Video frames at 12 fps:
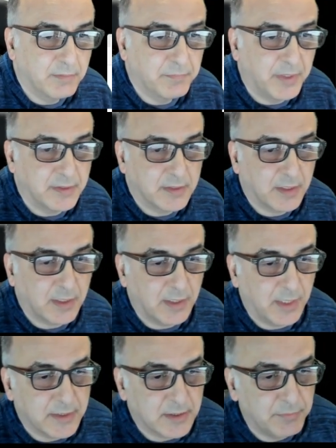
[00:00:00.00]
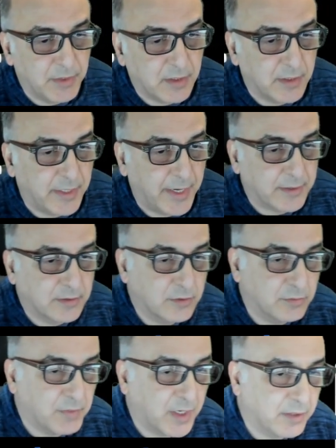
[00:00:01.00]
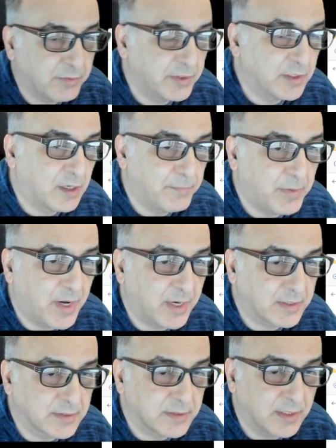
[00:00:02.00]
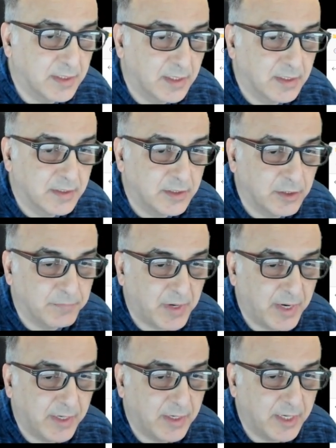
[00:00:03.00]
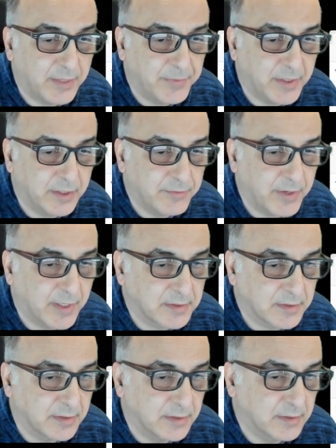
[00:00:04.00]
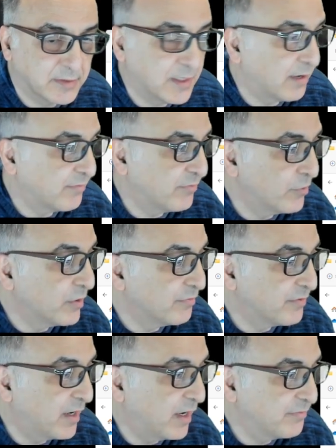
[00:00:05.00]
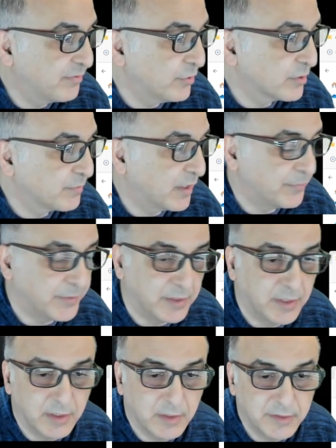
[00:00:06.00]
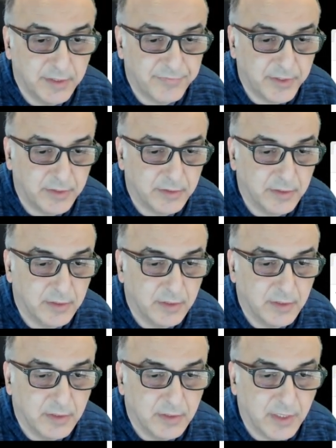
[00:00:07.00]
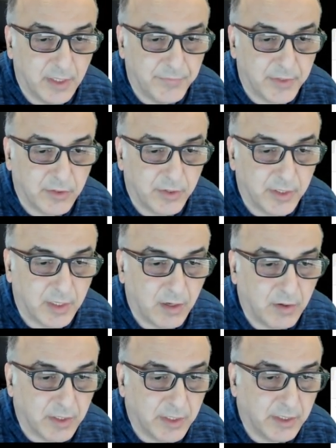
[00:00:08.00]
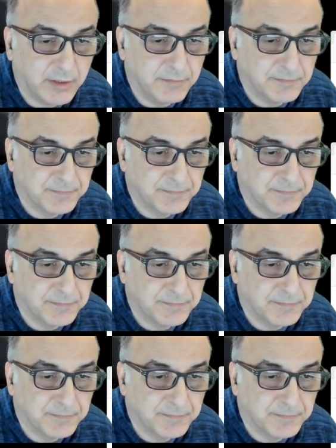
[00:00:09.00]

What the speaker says: basically lets me connect to my Recalbox. My IP address is .45. Yours might be different. I'm going to go ahead and log in,